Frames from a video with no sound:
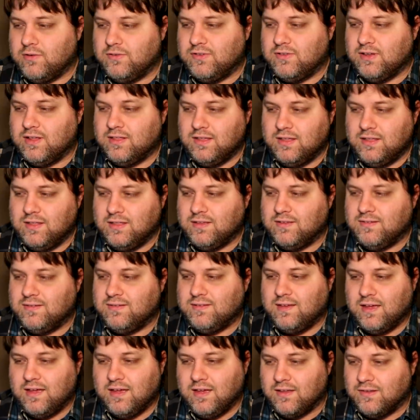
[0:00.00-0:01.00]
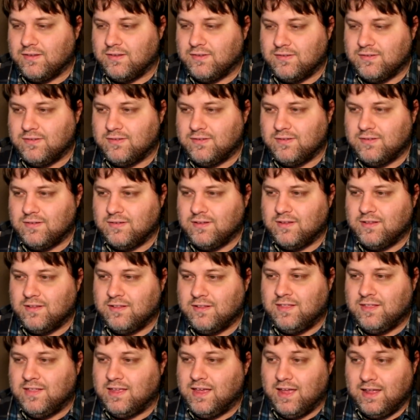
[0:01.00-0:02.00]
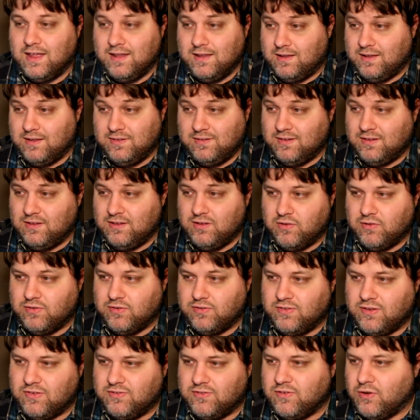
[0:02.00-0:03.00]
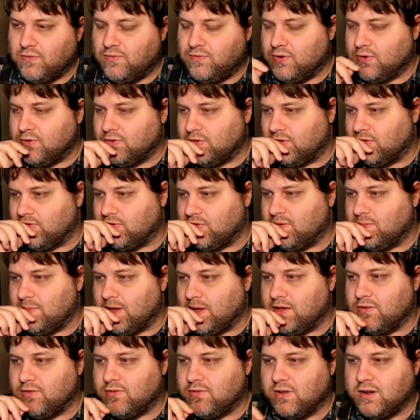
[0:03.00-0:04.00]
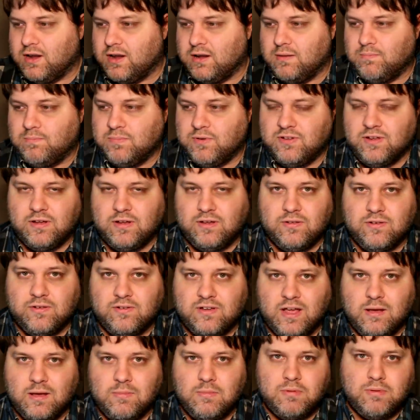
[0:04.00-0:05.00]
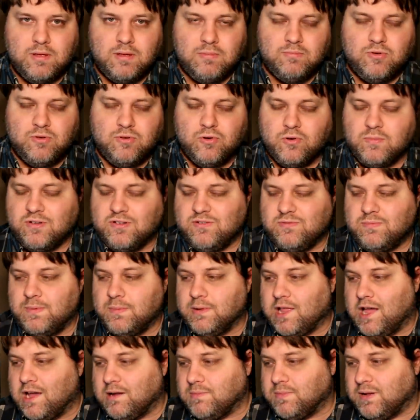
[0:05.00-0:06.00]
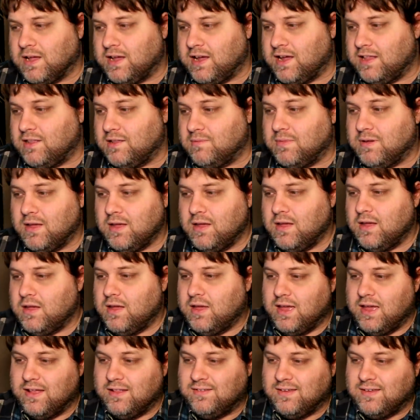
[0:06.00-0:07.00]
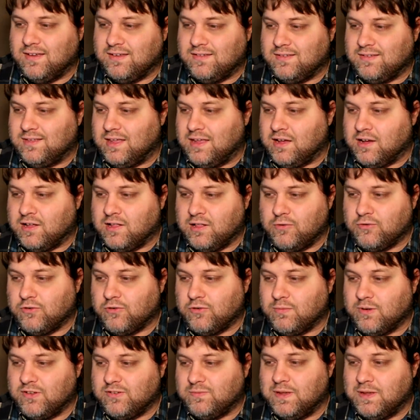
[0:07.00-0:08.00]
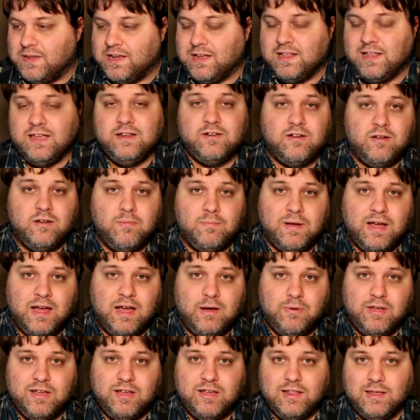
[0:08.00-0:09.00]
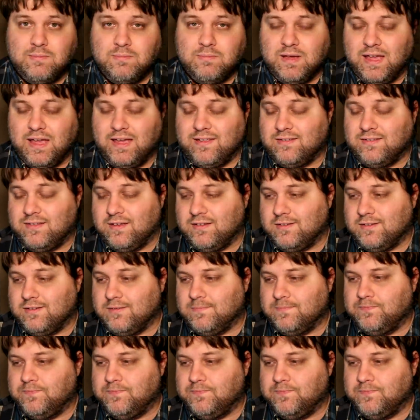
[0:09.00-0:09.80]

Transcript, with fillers: nothing that says it, it's, you know, it says no fewer than three may enter at a particular time and the door must be locked behind them. It says the enclosure must be cleaned on a bi-weekly basis.